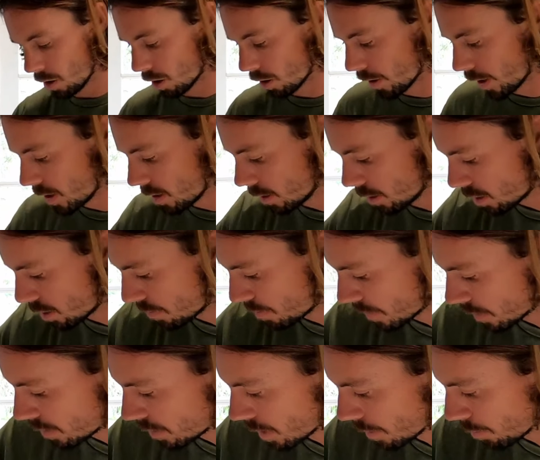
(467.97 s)
All right, this has
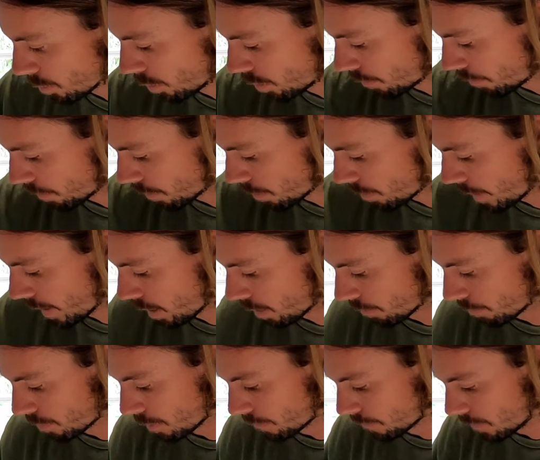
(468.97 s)
been simmering for
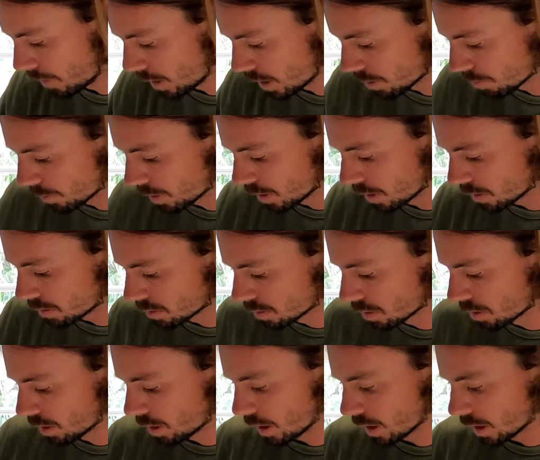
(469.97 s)
about 15 minutes.